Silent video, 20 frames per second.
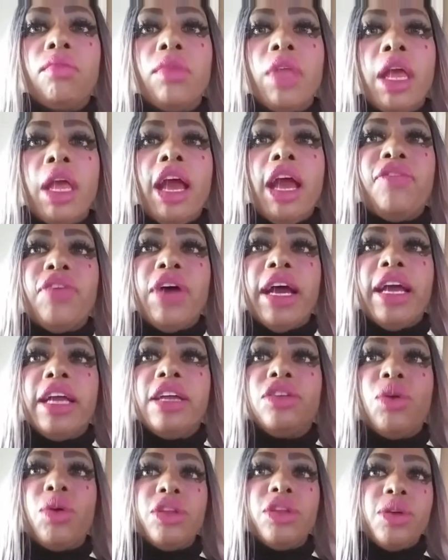if I
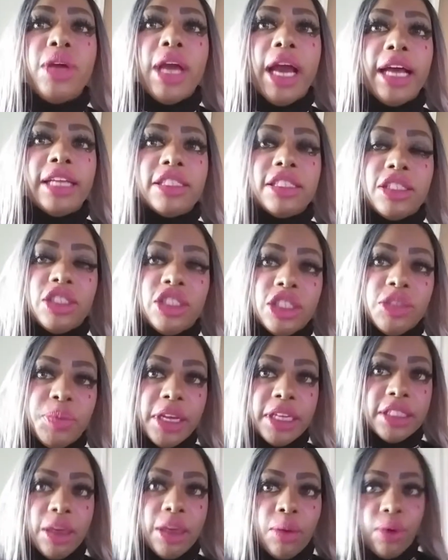ignore you guys, it's just
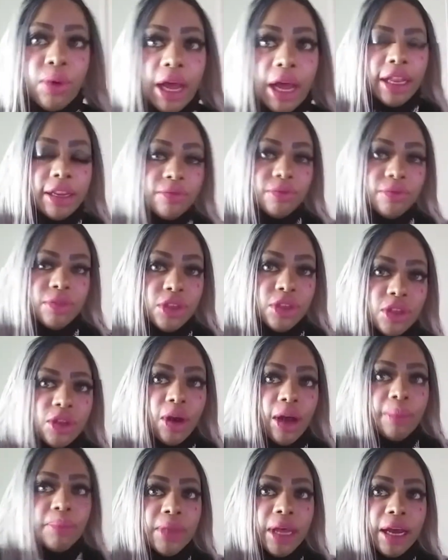because
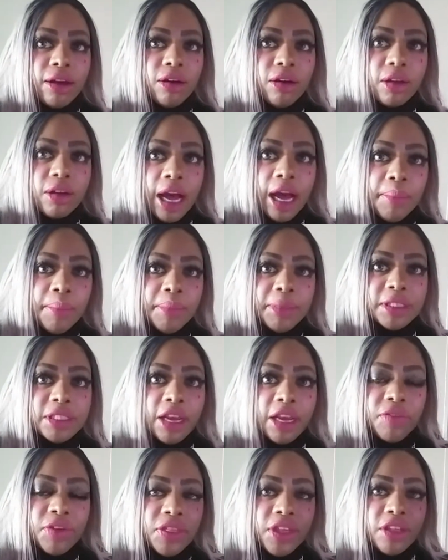I'm not going to comment to
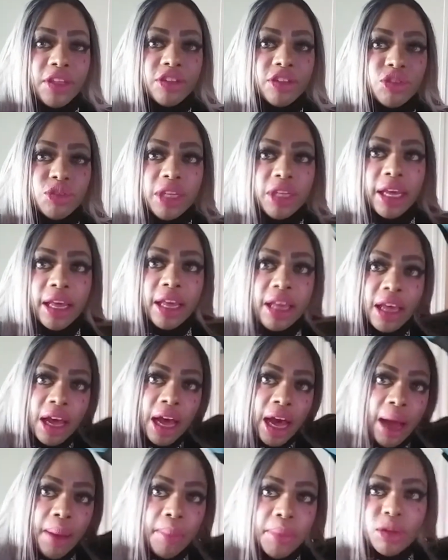everything that you say.
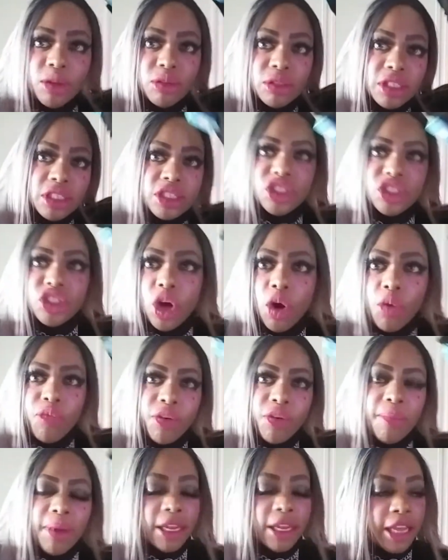I'm going to use this soap
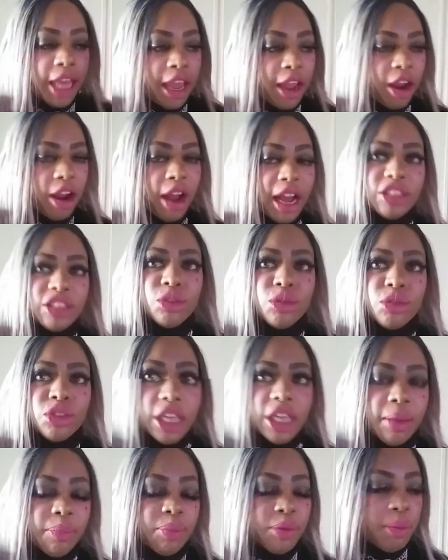for my hair. I do
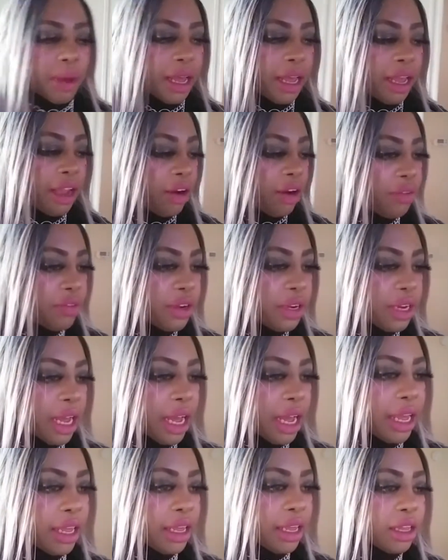shampoo my hair every
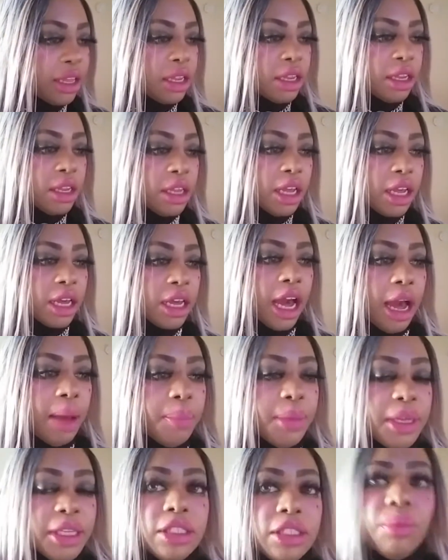night. Got
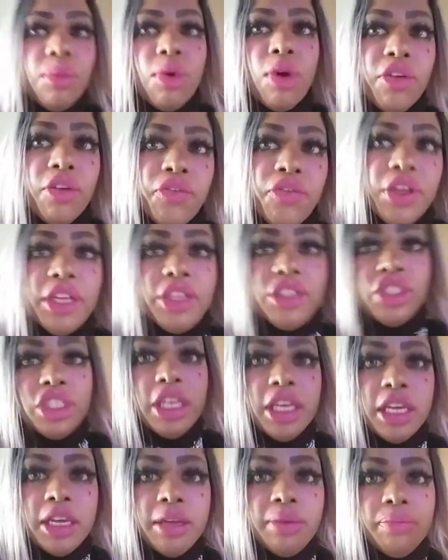me some more
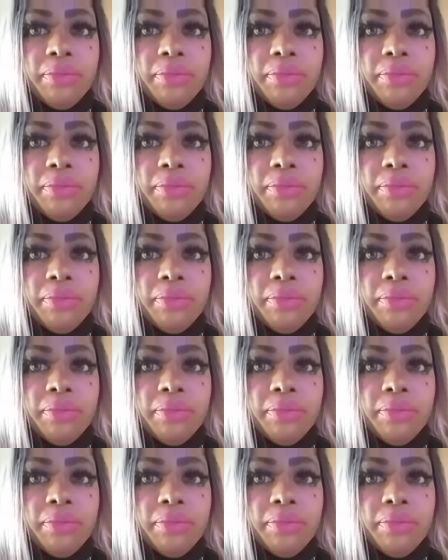Fiji.